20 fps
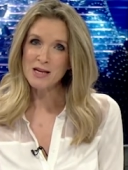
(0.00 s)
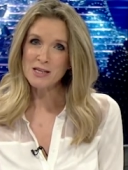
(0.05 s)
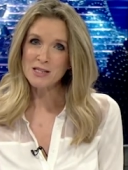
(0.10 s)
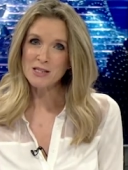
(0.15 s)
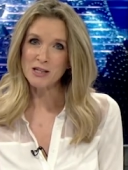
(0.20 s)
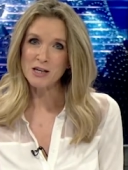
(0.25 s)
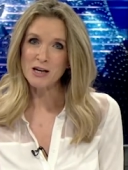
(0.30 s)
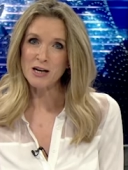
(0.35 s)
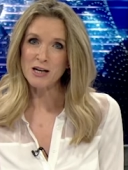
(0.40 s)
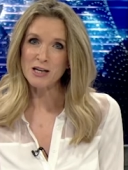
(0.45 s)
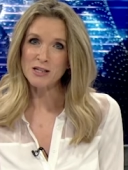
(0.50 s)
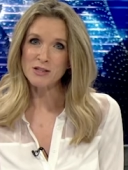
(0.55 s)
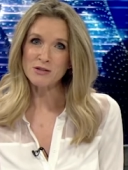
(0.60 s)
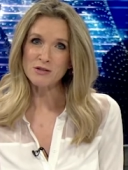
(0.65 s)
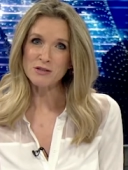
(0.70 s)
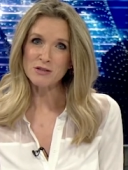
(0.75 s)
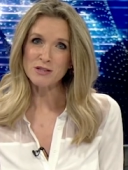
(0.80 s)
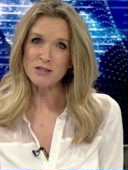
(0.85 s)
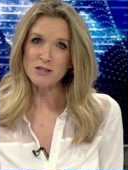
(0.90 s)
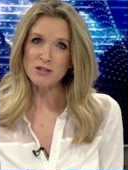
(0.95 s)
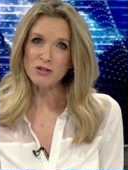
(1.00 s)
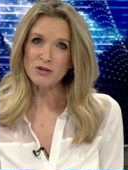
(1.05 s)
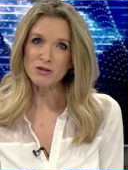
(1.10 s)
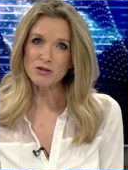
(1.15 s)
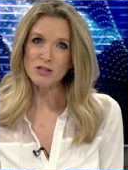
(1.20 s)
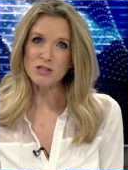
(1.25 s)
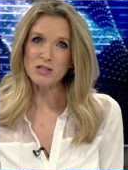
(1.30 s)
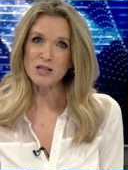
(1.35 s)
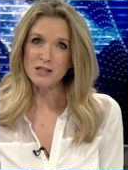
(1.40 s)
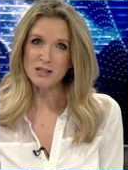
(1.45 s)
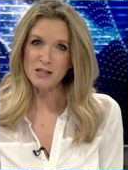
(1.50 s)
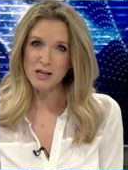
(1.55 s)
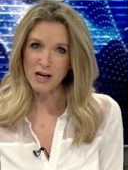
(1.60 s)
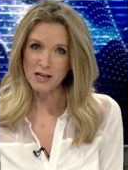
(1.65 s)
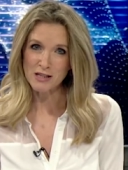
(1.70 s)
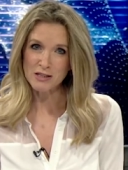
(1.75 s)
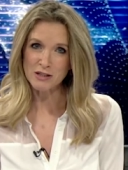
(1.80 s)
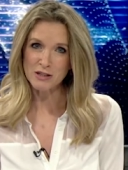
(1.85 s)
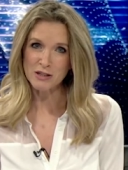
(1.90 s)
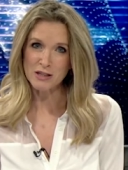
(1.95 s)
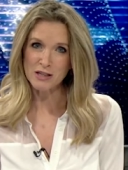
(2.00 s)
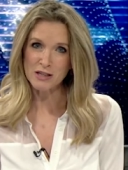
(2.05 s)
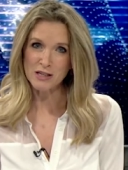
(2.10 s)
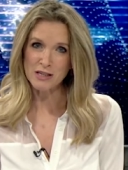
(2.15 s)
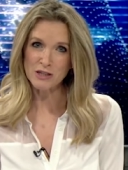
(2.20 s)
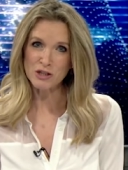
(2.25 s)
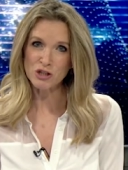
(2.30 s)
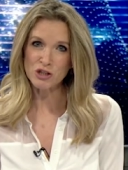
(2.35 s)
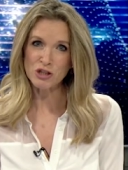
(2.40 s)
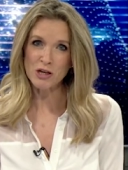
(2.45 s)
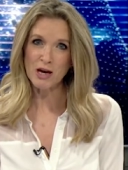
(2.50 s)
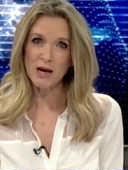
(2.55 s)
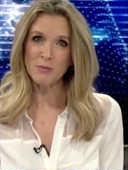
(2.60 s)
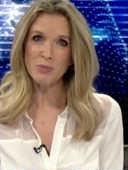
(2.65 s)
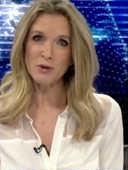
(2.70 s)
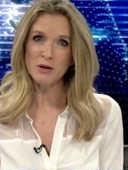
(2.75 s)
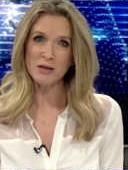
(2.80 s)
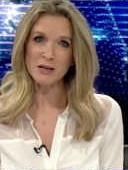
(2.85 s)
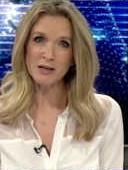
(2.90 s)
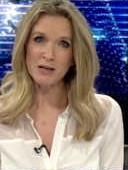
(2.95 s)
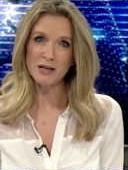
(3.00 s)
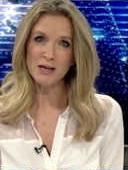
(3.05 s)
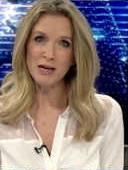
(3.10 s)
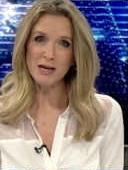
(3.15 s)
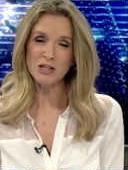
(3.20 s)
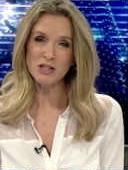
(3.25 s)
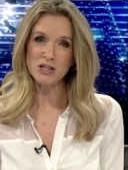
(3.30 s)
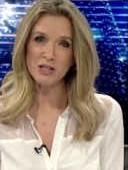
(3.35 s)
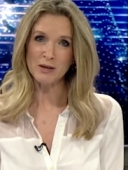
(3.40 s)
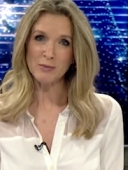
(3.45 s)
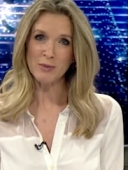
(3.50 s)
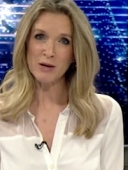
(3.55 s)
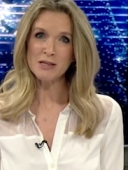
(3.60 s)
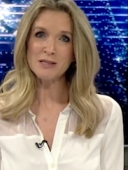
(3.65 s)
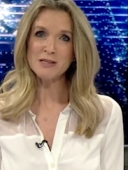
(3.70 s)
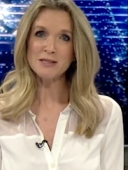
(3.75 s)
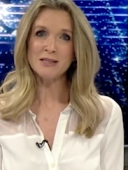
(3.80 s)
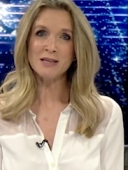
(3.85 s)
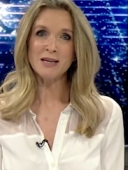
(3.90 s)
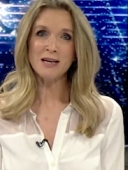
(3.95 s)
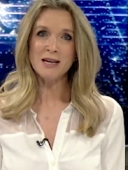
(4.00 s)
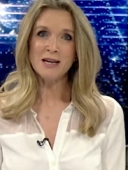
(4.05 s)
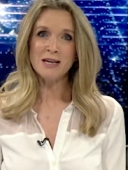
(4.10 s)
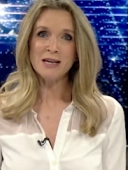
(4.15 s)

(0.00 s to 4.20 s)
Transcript: Psychiatrist Dr. Ted Cassidy is championing TMS.